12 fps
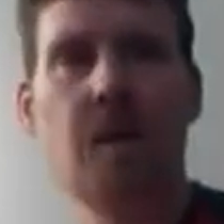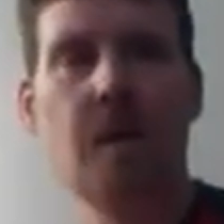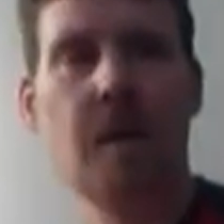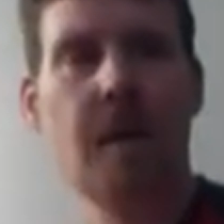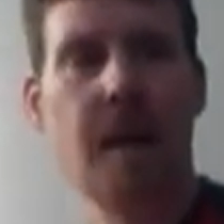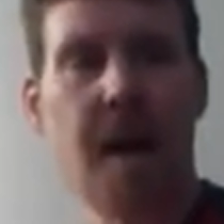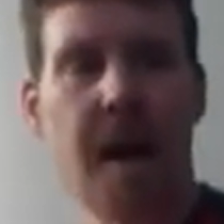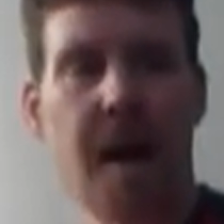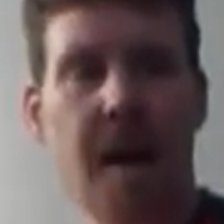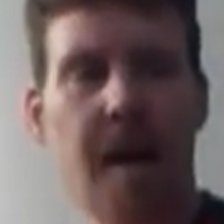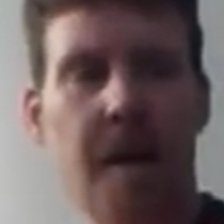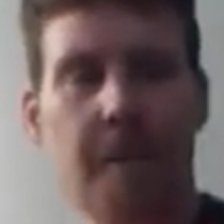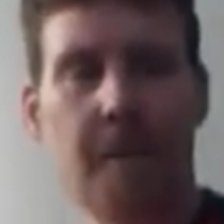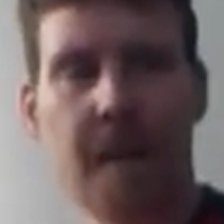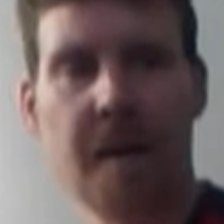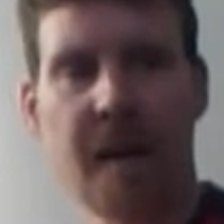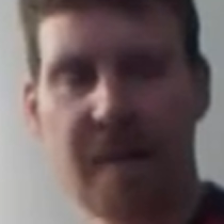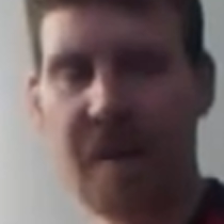So you get a lot
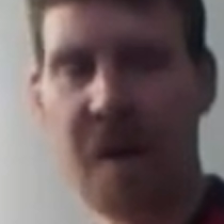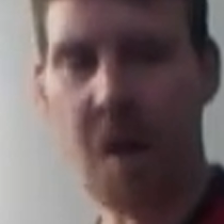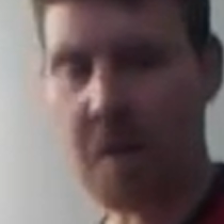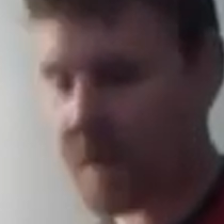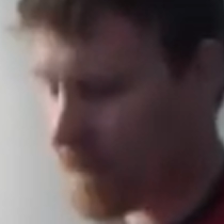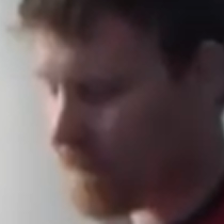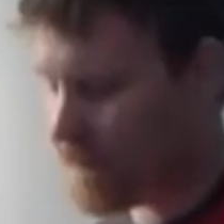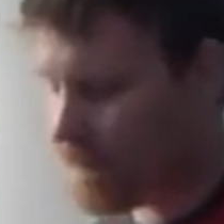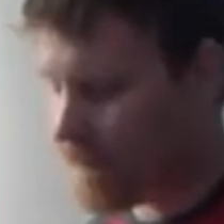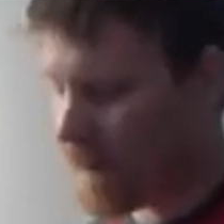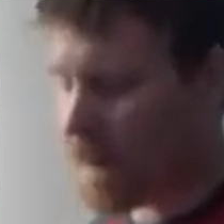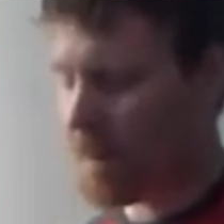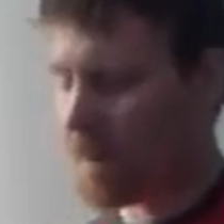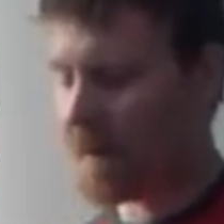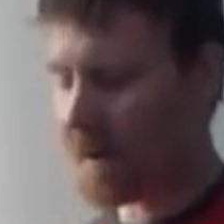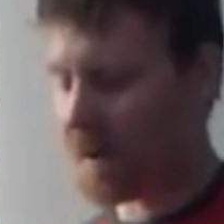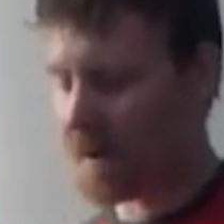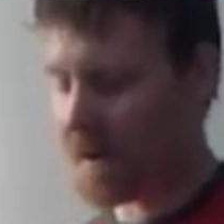more, that gives you the building
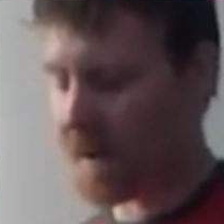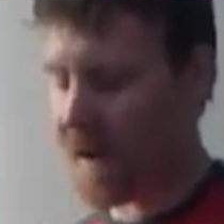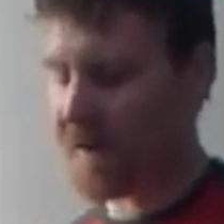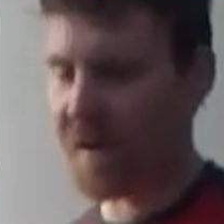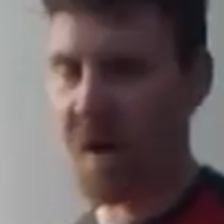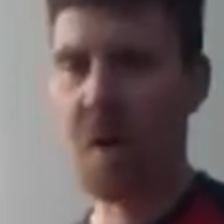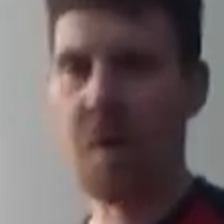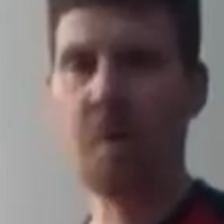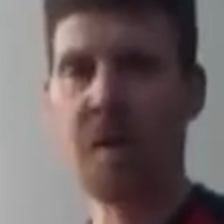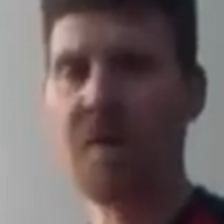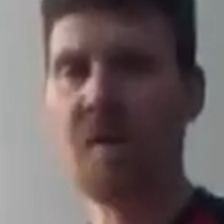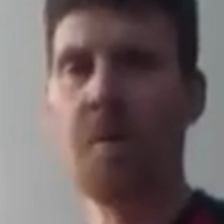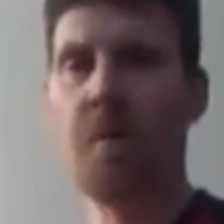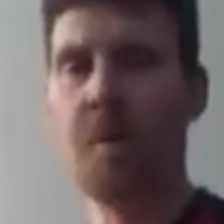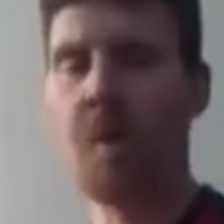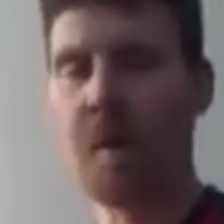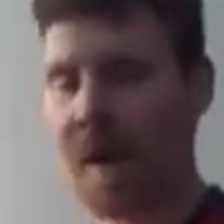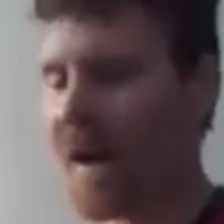blocks for substance.
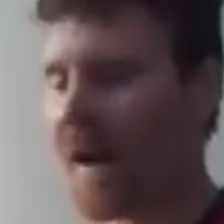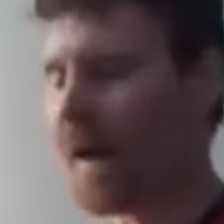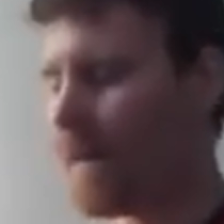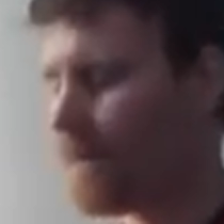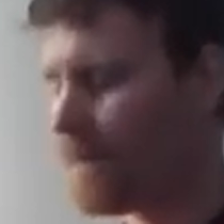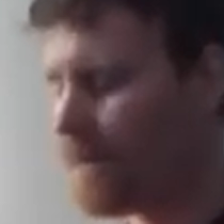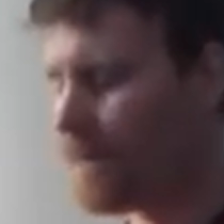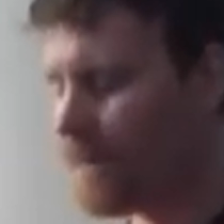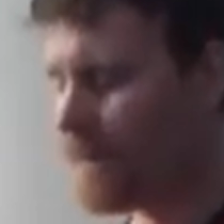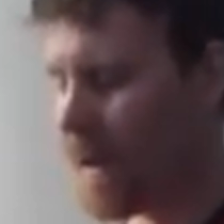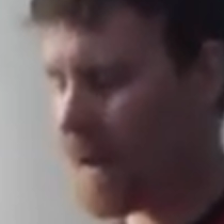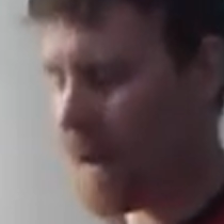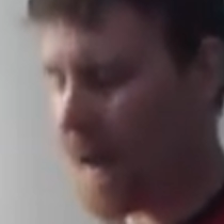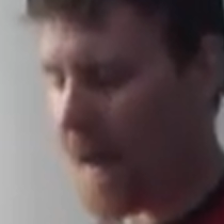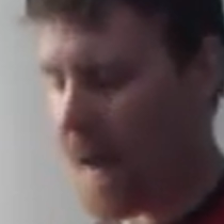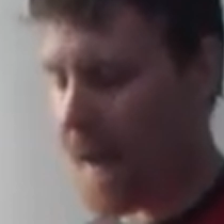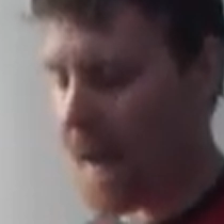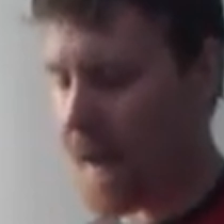Now,
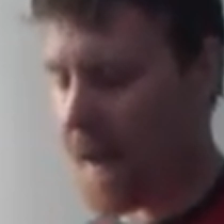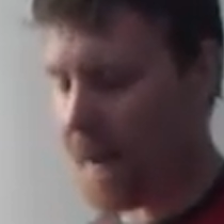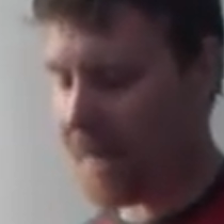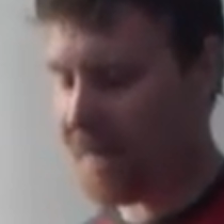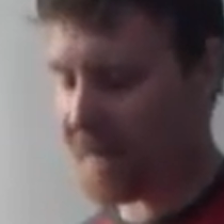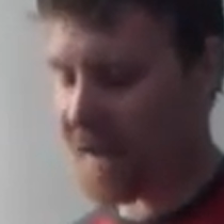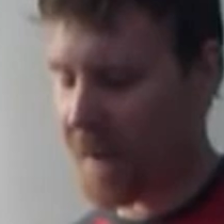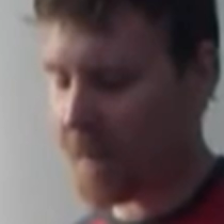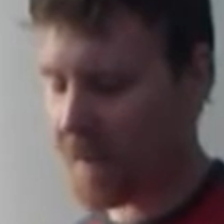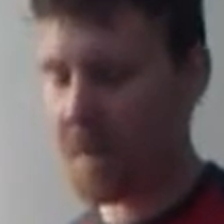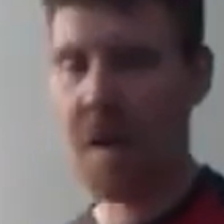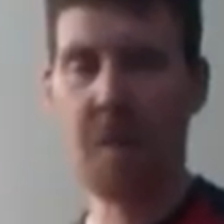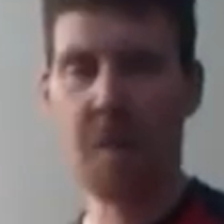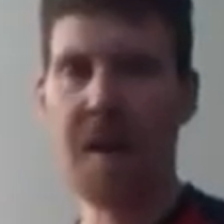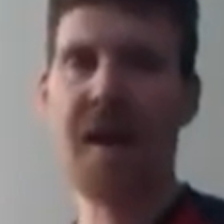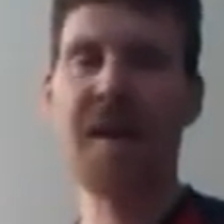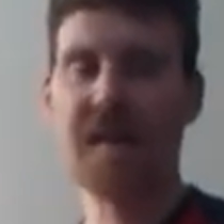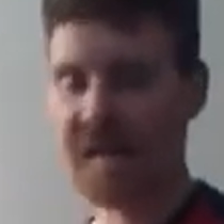you may want to add
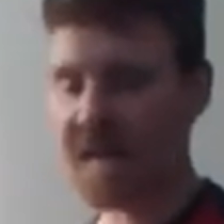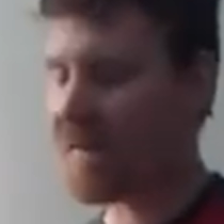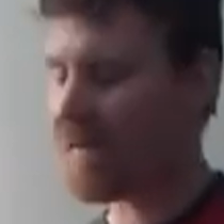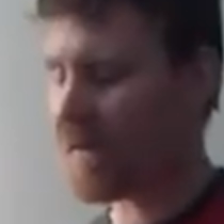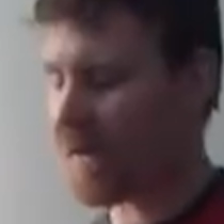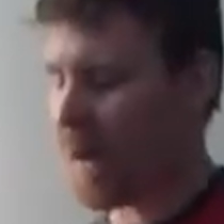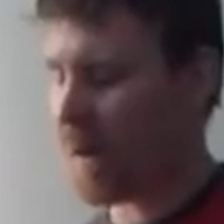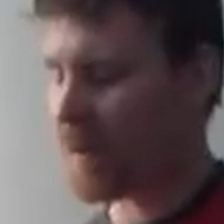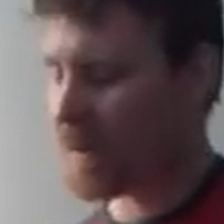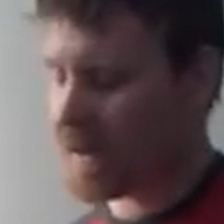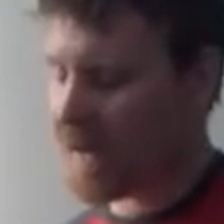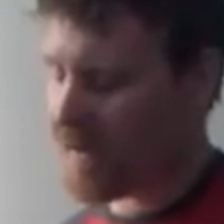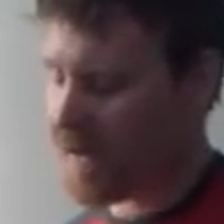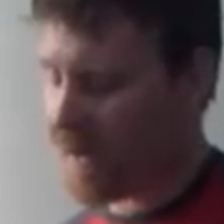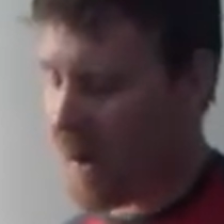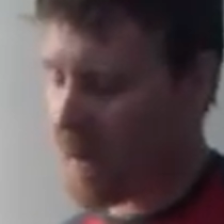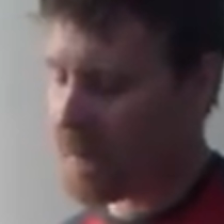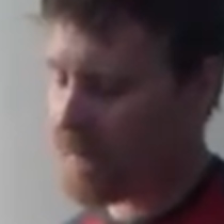another note,
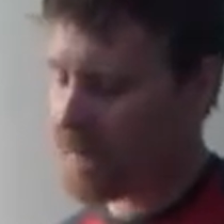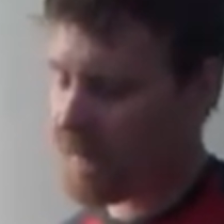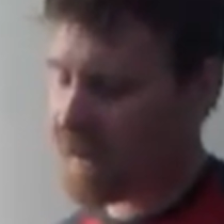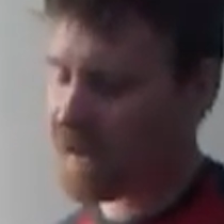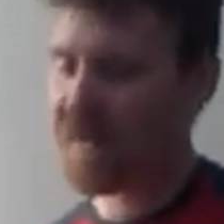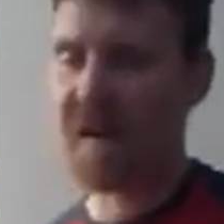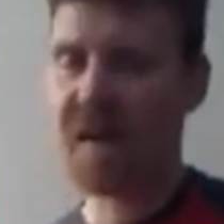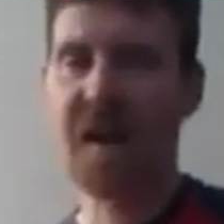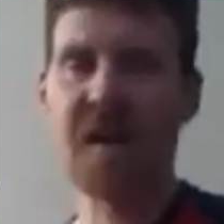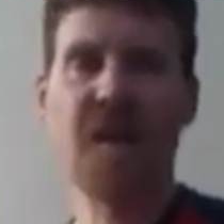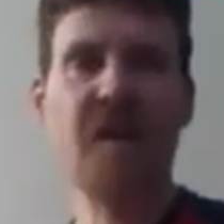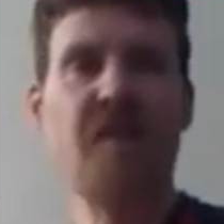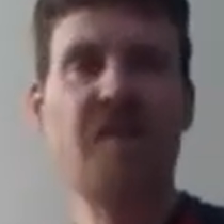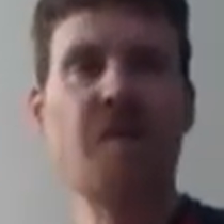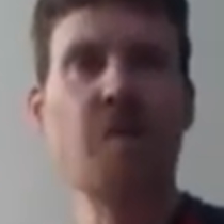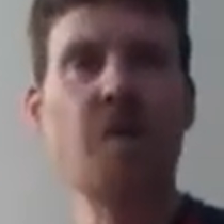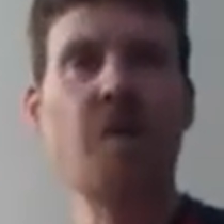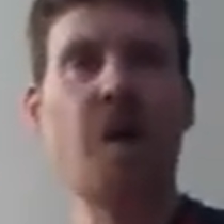because another
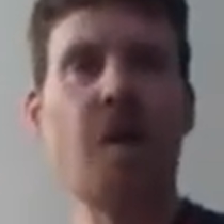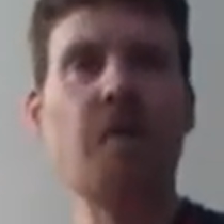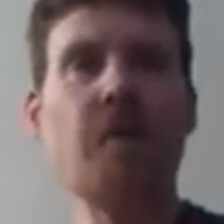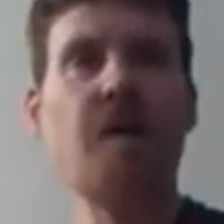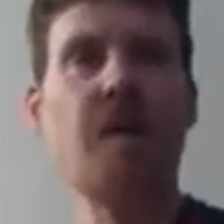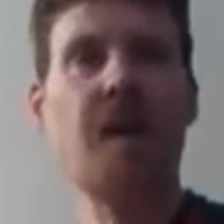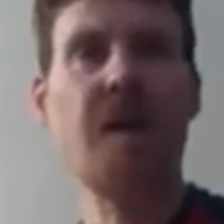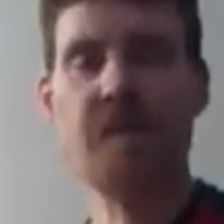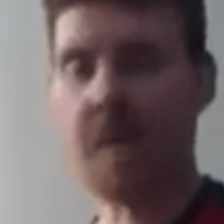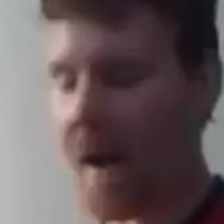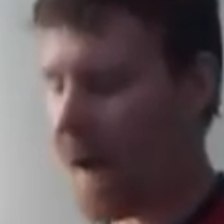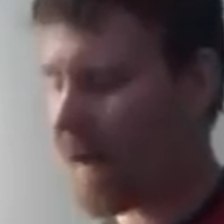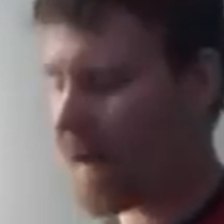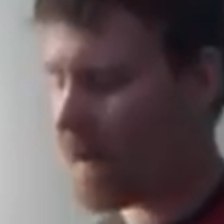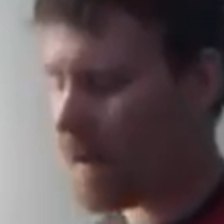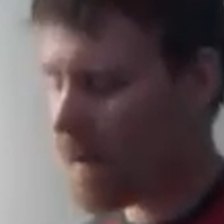note will give you a bit more colour.